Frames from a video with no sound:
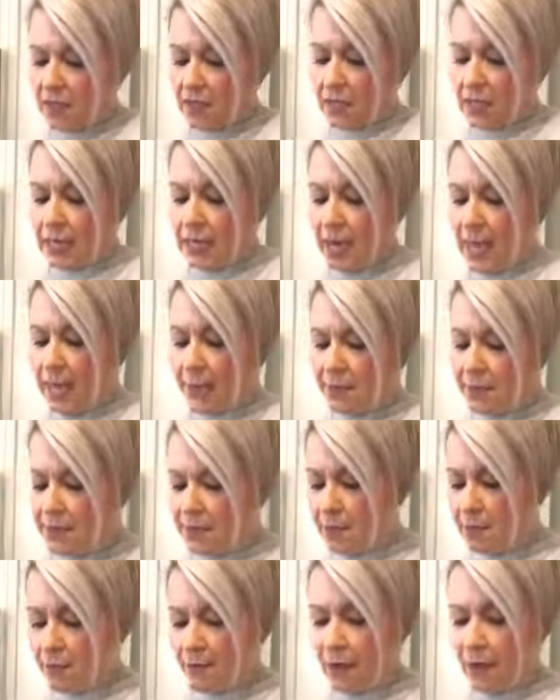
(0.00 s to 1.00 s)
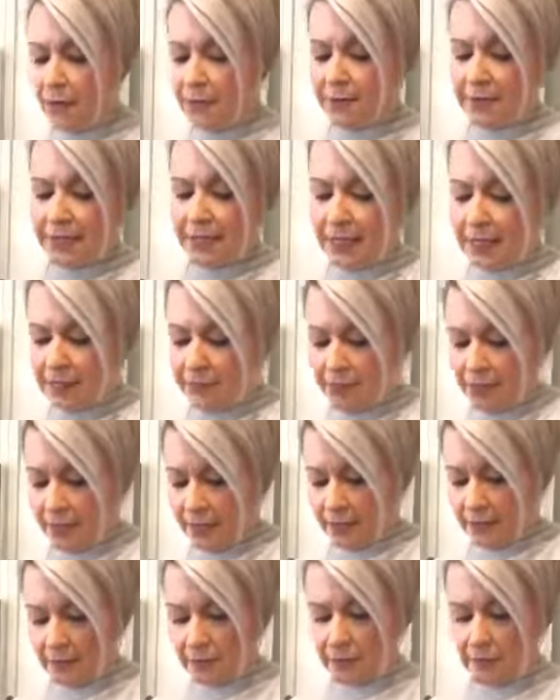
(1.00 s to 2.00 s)
and I'm going to probably give
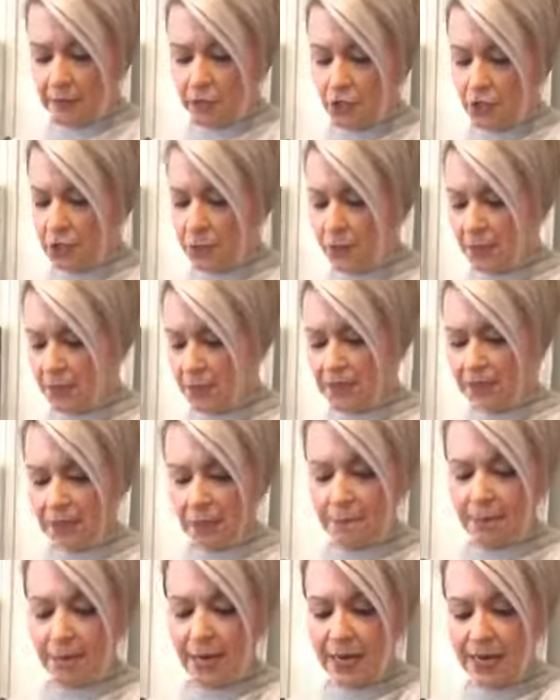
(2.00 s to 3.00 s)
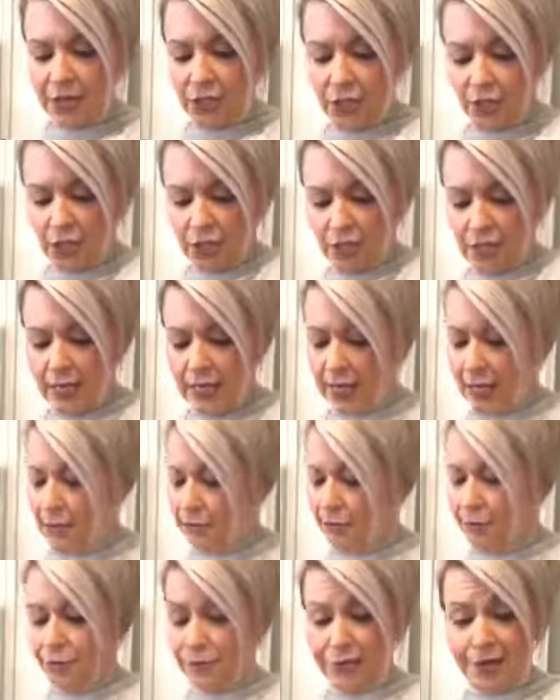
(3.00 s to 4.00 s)
it, just because I'm patient and I'm
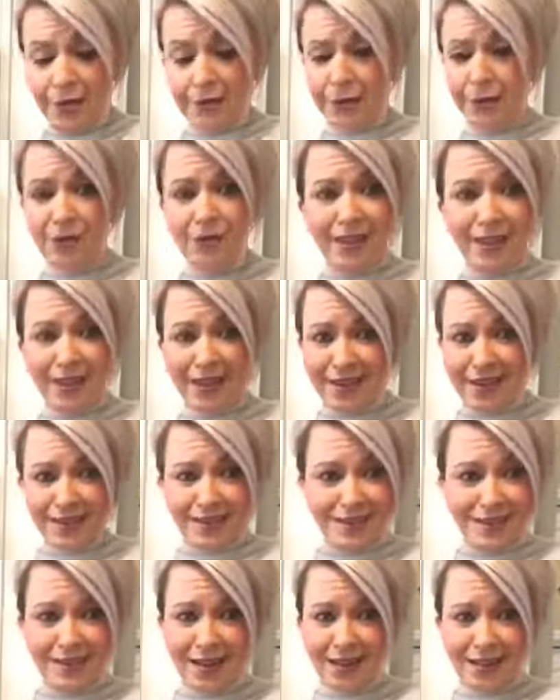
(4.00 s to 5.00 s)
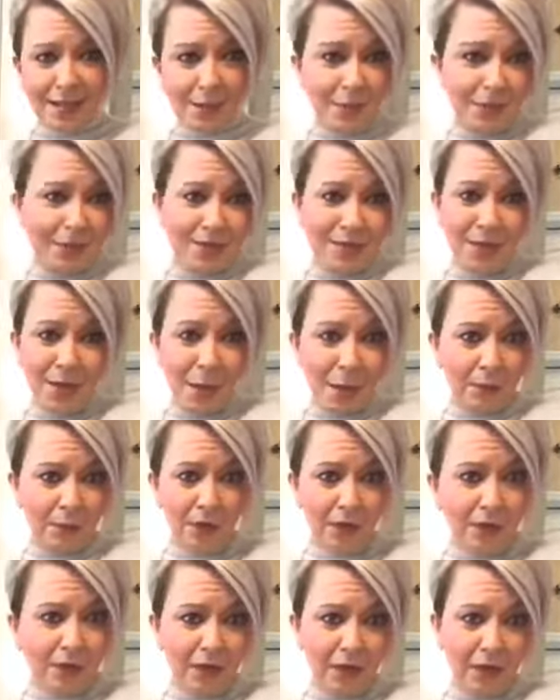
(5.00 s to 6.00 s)
doing other things. It's not that big a deal. I'm
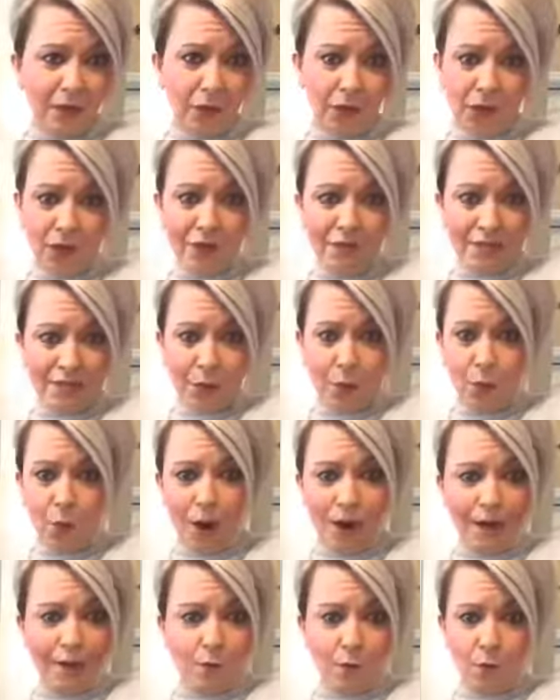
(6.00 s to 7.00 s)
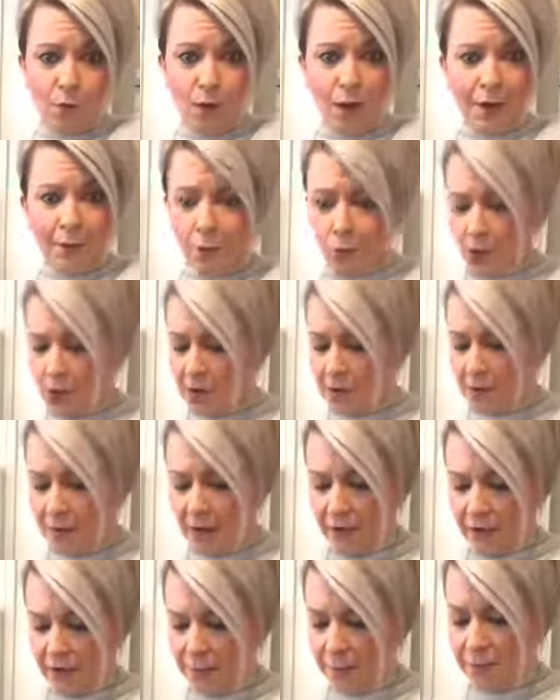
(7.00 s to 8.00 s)
cooking other things, so why worry
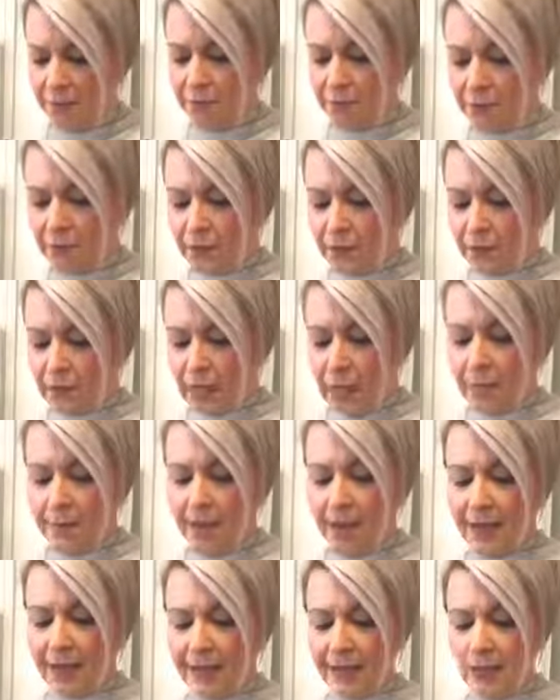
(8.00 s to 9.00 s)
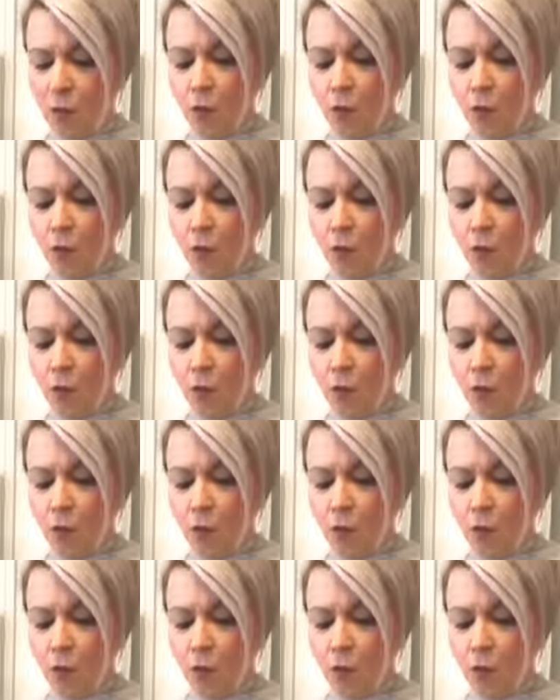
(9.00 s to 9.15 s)
about it? I'm not going